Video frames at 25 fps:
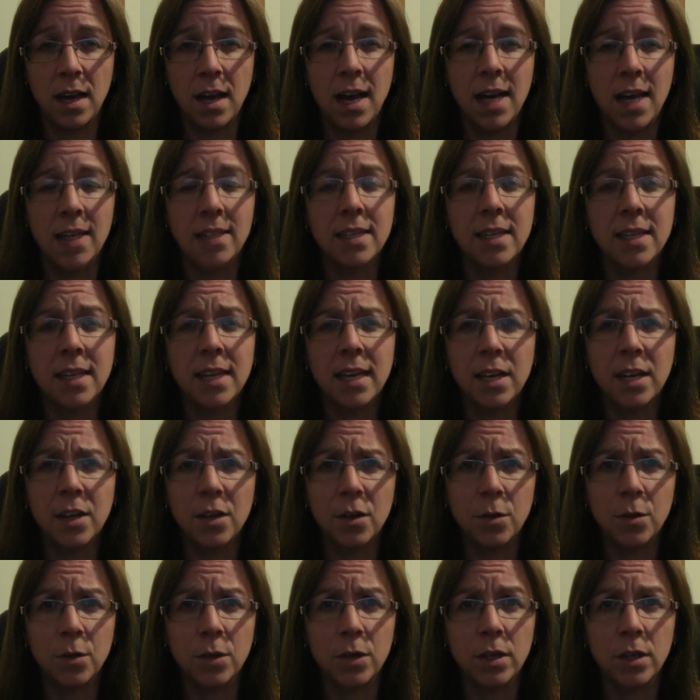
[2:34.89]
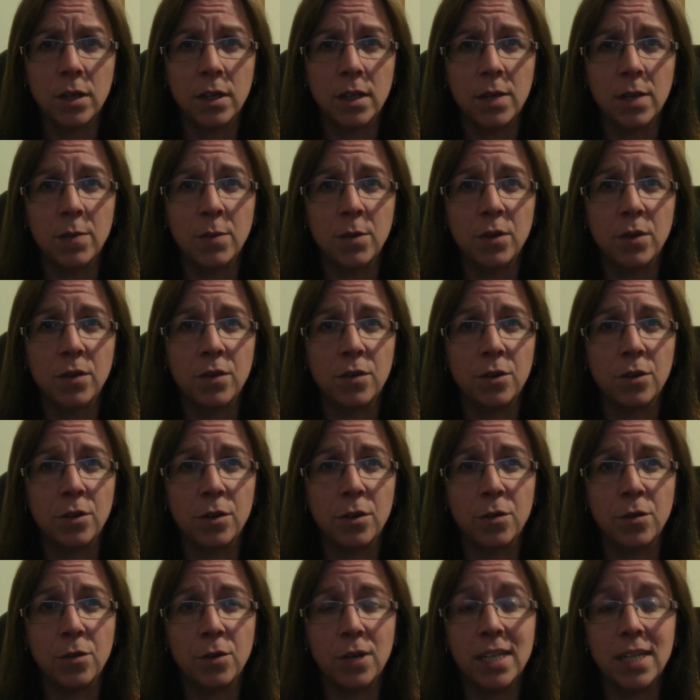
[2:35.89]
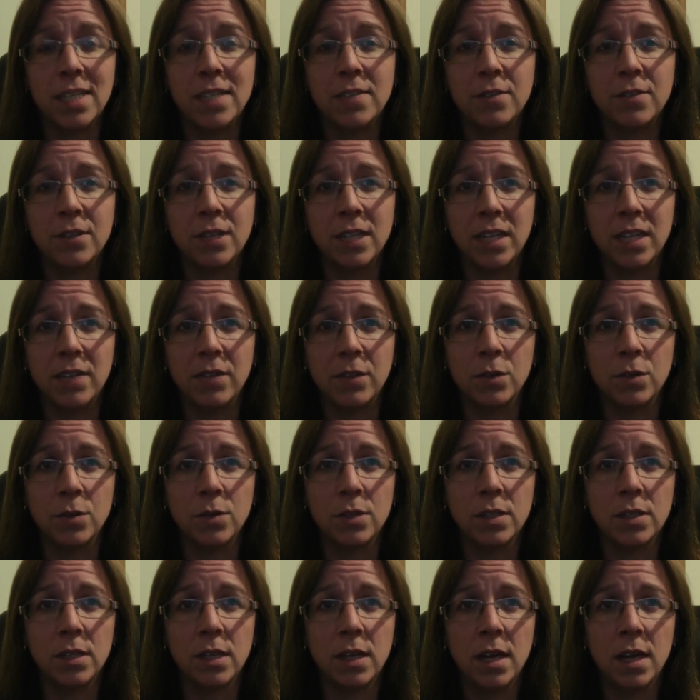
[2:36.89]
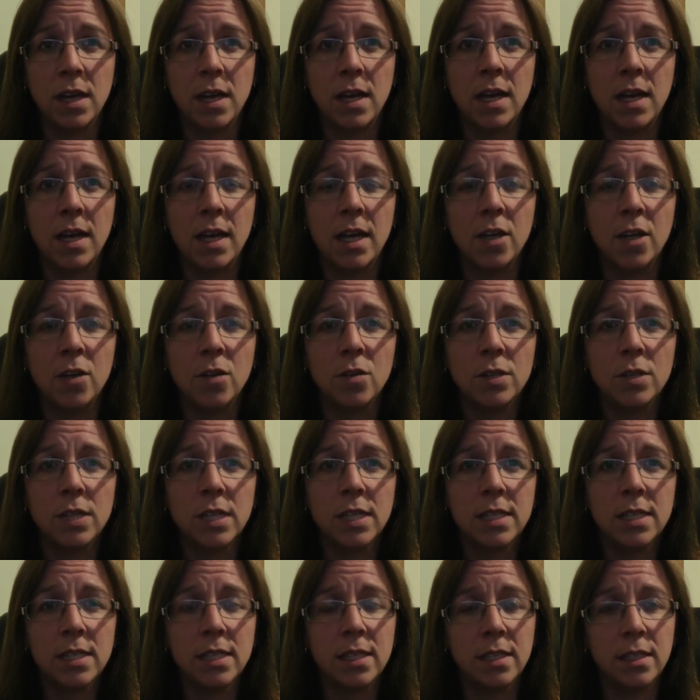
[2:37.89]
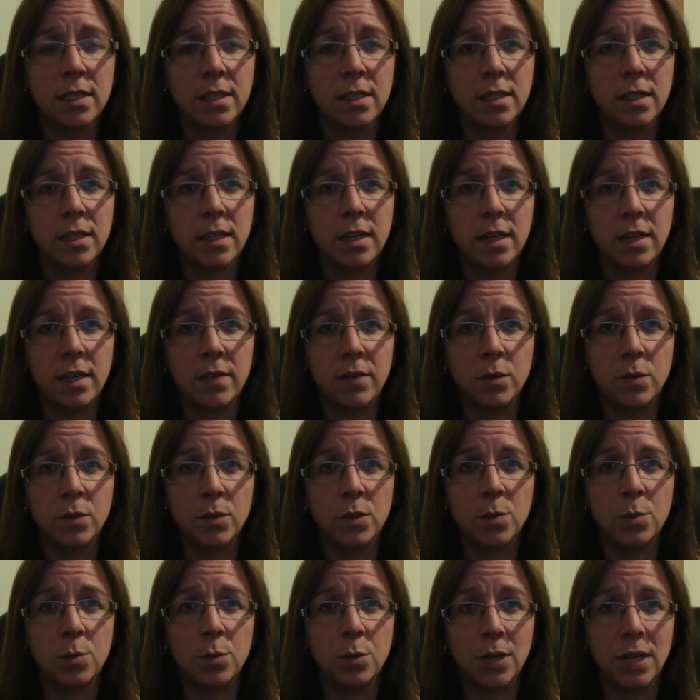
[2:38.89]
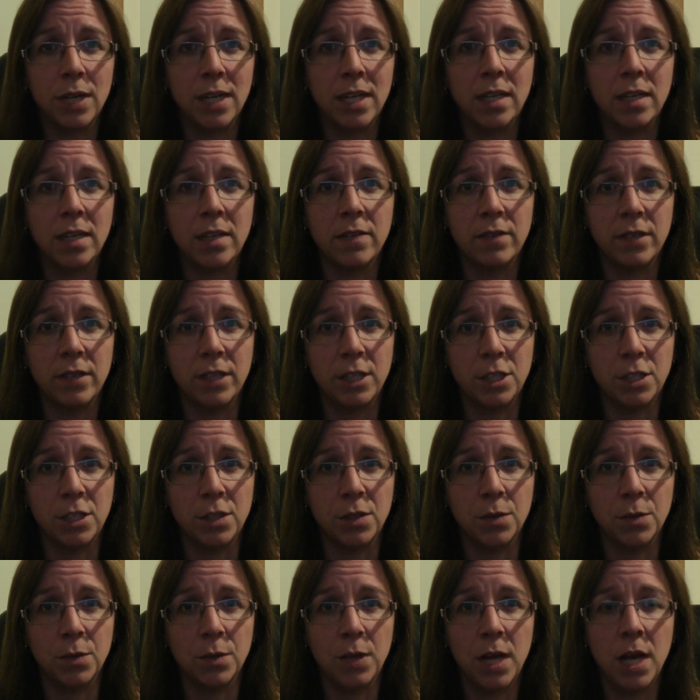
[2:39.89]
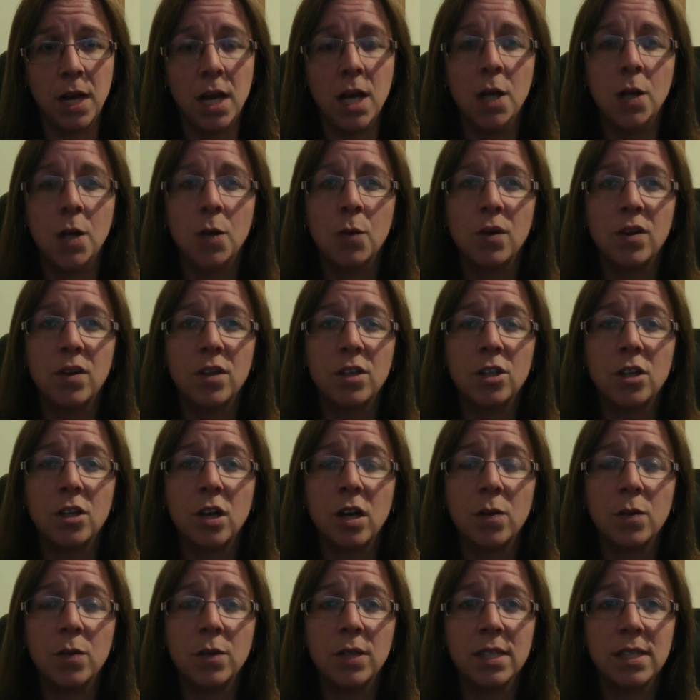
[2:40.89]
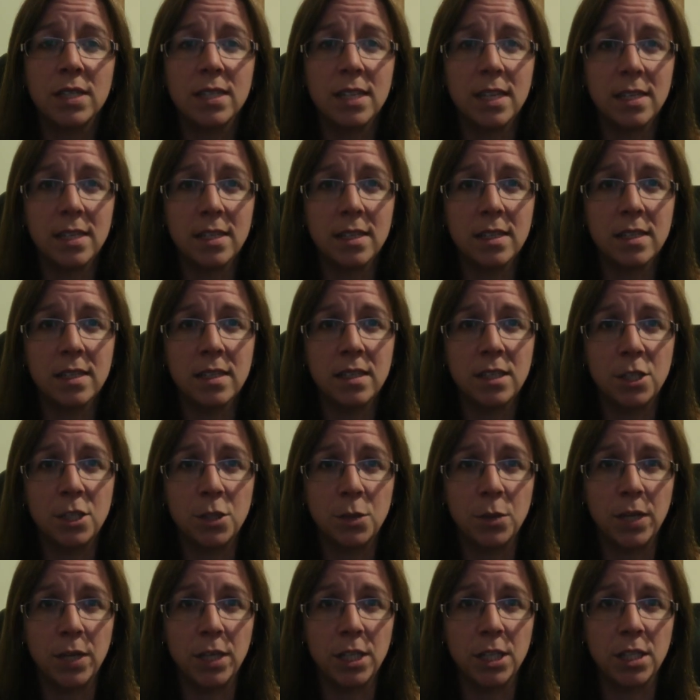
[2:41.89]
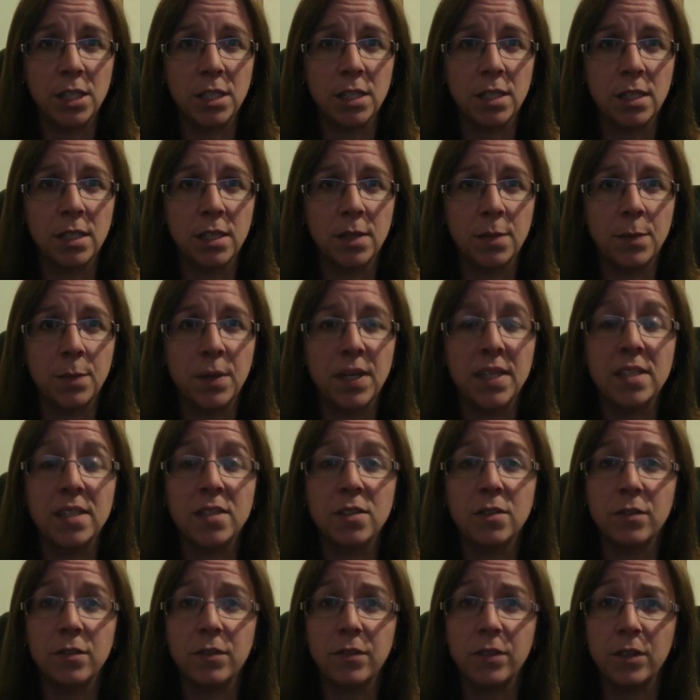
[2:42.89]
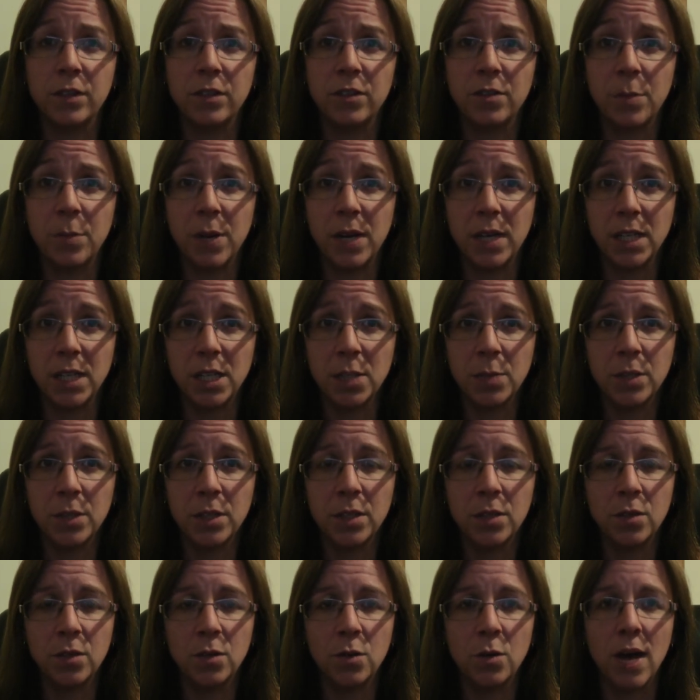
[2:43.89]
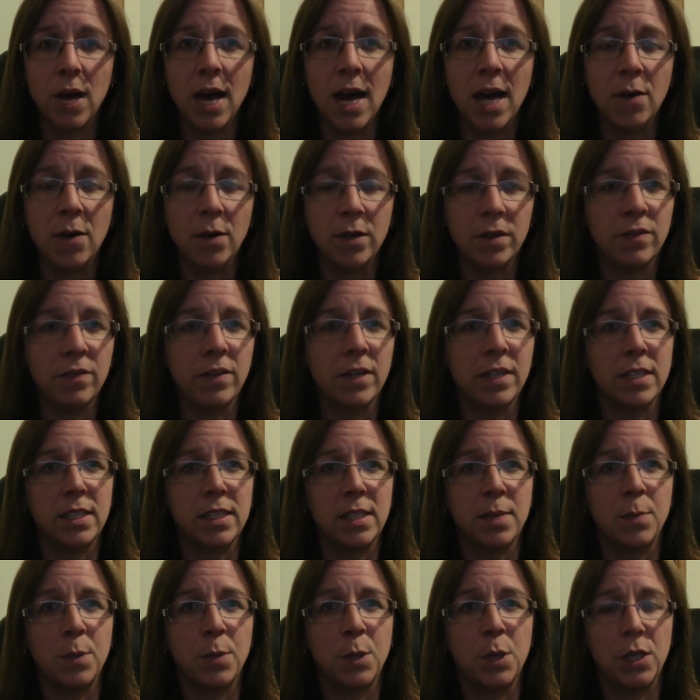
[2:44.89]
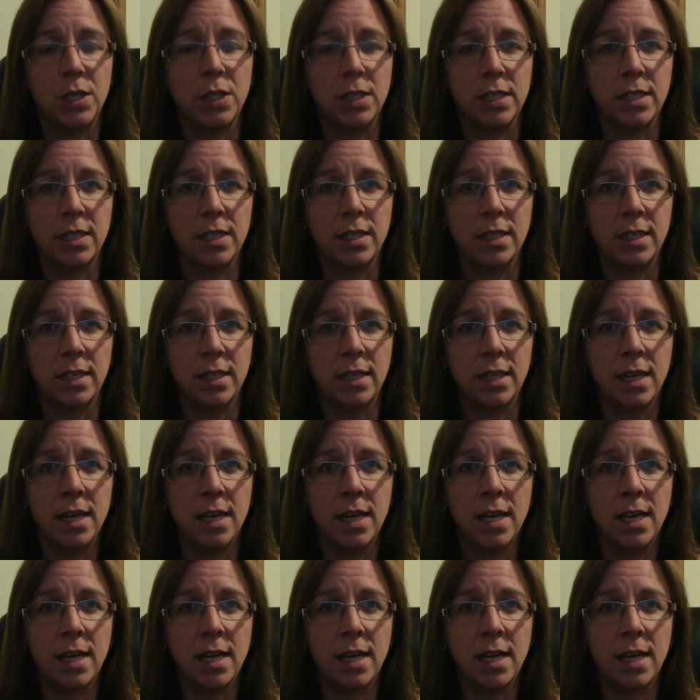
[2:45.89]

As they get older, they move through 3 different levels. He calls these levels pre-conventional, where the child will assess the situation based on fear of punishment or how it affects them personally.